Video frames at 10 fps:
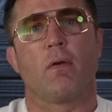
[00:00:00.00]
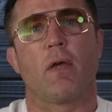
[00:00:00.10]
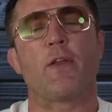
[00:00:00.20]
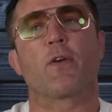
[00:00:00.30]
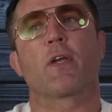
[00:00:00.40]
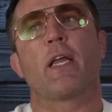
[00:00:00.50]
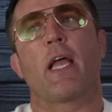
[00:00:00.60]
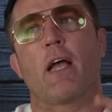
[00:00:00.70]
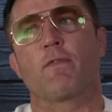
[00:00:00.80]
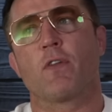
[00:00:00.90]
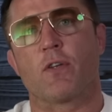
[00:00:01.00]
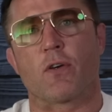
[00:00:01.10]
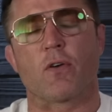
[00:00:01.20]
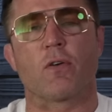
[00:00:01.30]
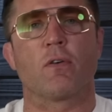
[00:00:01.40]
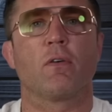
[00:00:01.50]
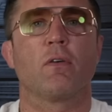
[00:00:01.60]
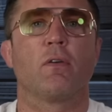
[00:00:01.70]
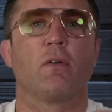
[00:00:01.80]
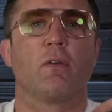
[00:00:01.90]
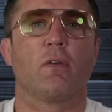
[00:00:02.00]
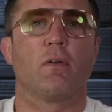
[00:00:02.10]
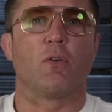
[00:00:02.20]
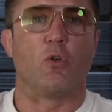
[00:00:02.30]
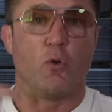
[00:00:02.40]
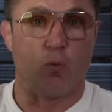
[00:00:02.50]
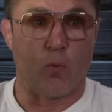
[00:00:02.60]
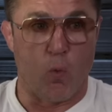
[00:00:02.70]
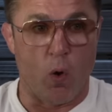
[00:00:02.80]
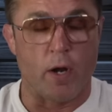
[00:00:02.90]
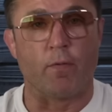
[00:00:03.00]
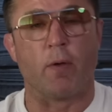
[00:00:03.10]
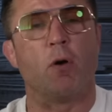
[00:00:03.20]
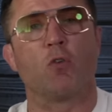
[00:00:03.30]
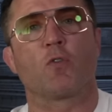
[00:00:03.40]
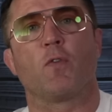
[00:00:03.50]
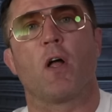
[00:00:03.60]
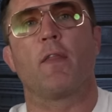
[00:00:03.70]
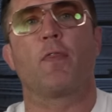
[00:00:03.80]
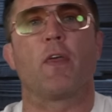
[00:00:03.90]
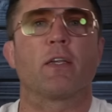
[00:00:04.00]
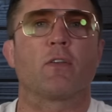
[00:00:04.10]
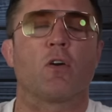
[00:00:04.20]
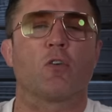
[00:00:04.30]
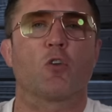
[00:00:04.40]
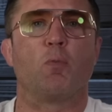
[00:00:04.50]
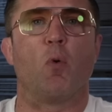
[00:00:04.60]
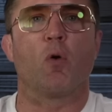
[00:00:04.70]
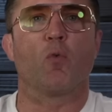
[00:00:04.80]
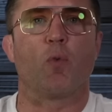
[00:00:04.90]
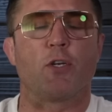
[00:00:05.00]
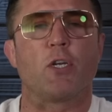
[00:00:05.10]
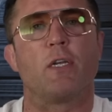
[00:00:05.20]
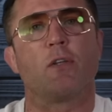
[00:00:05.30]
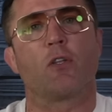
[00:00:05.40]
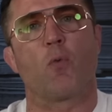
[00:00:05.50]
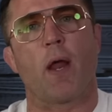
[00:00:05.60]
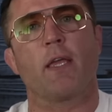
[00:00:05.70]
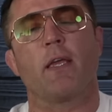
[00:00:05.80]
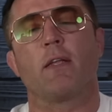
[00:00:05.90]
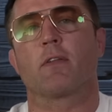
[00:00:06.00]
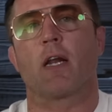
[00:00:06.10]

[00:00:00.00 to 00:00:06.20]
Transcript: And you're going to have to turn to one of the most flawed things in our sport, which is the rankings.